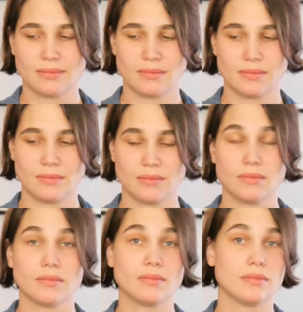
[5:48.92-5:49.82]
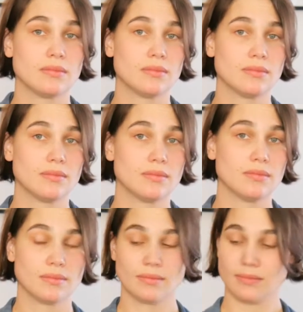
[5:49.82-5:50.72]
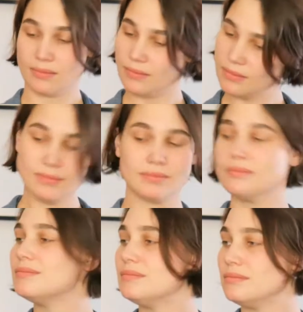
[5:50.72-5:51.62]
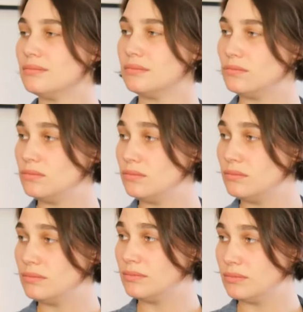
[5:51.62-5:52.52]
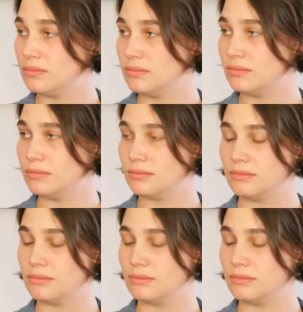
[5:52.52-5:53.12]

(silent)